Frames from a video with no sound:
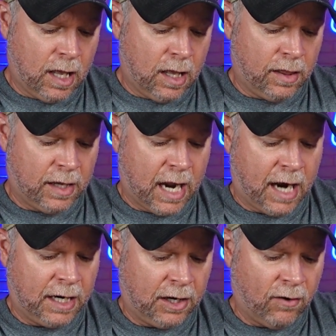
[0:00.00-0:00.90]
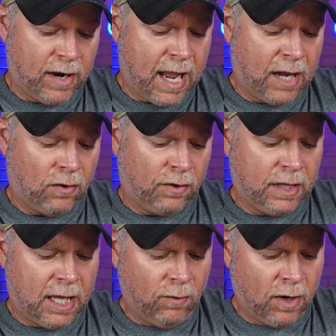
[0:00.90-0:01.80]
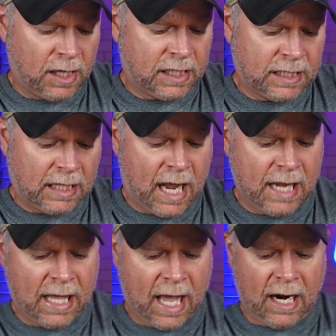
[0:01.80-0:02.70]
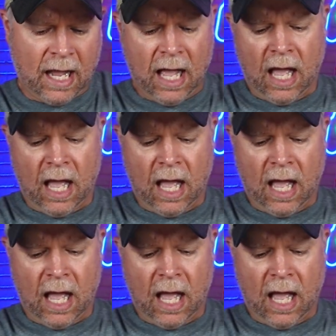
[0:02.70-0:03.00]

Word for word: the 90 degree angle. Then we're gonna slide that